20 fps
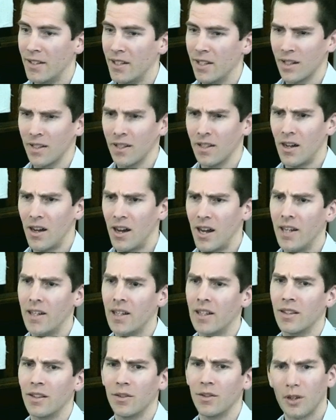there's a line
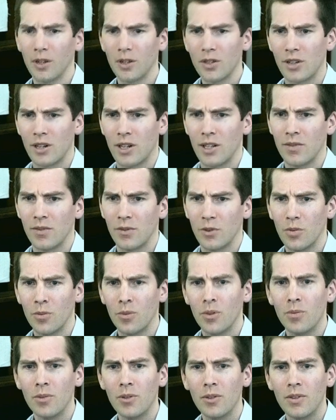in the first
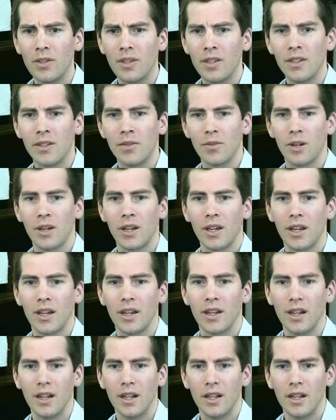Transformer movies where